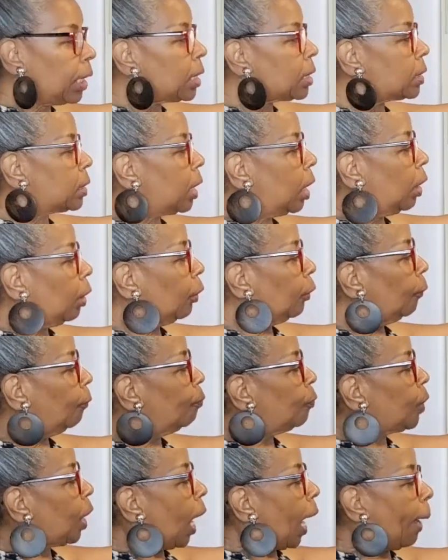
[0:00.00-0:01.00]

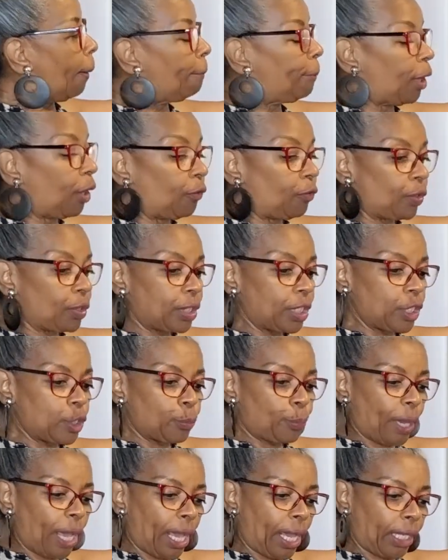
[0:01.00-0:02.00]
So, and both of
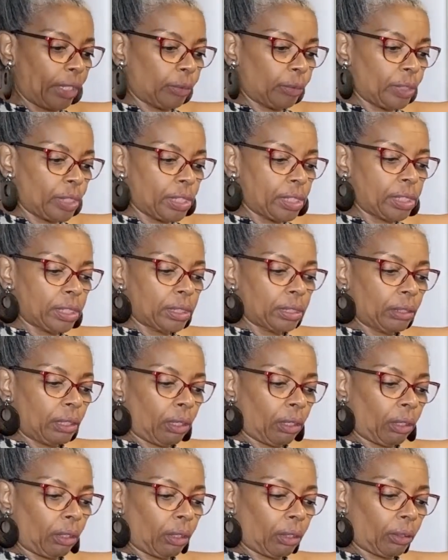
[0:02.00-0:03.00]
these patterns
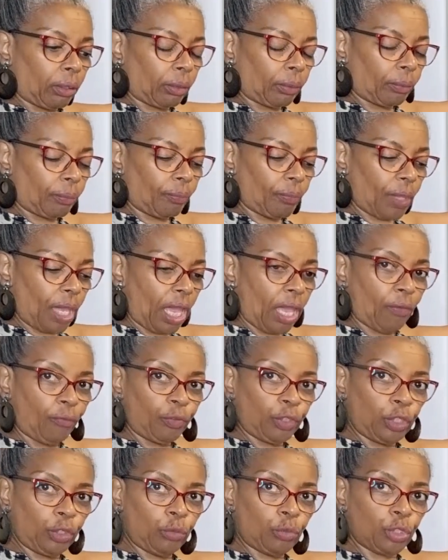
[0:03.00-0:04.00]

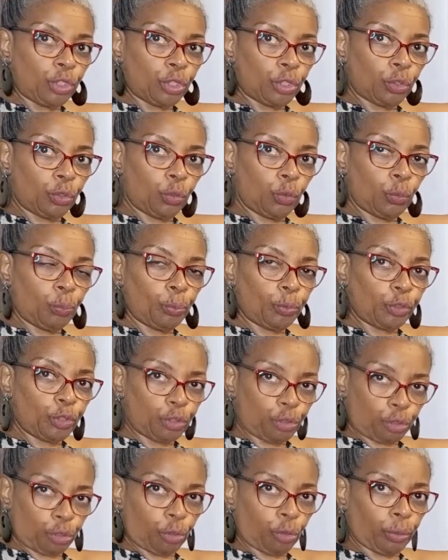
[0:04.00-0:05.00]
have YouTube
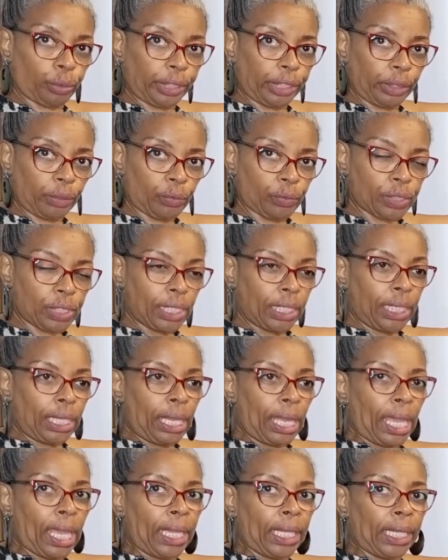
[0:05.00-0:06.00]
tutorials
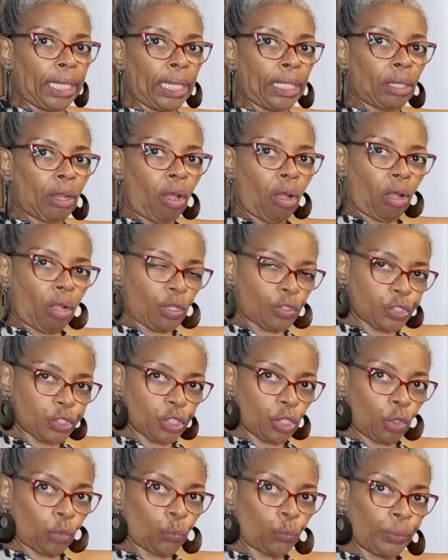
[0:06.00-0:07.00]
and
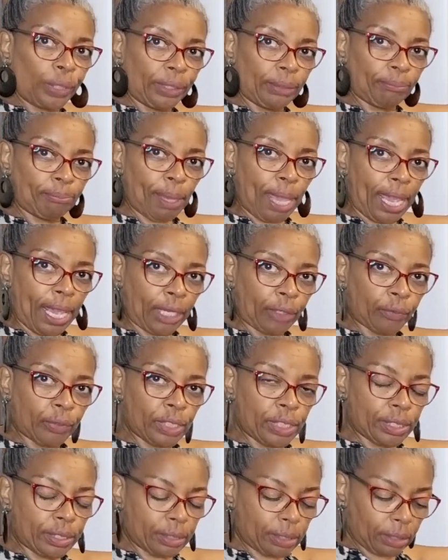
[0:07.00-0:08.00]
also written
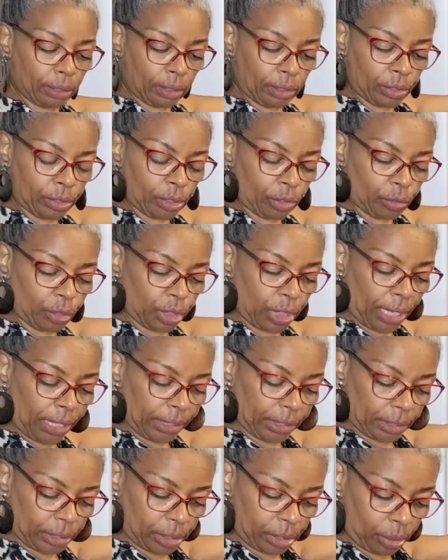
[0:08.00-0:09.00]
patterns
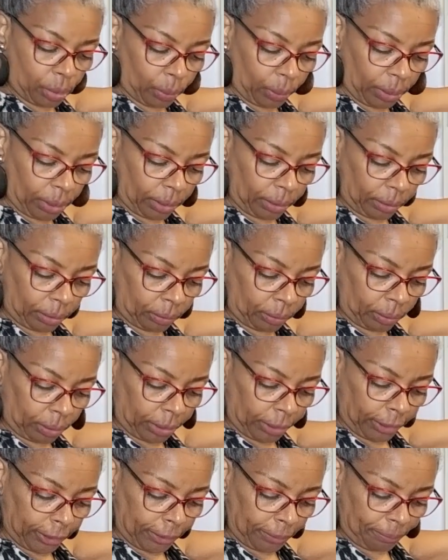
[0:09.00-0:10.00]
associated to it.
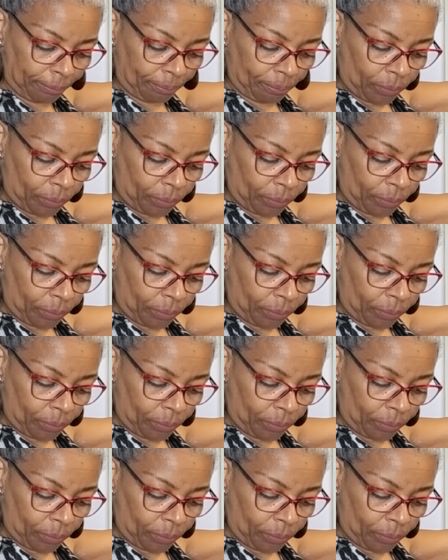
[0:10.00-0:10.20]
Okay,